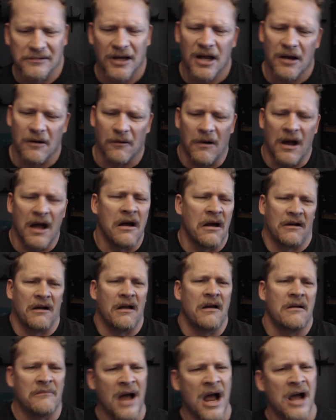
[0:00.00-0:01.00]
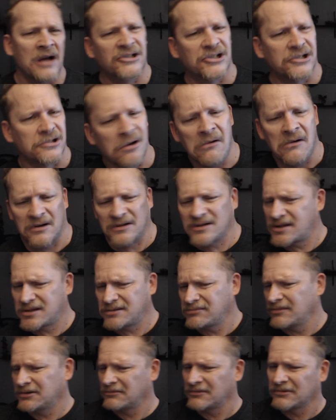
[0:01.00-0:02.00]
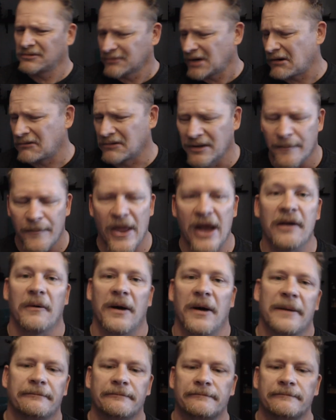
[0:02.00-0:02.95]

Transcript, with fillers: Where are my shorts? Anyway,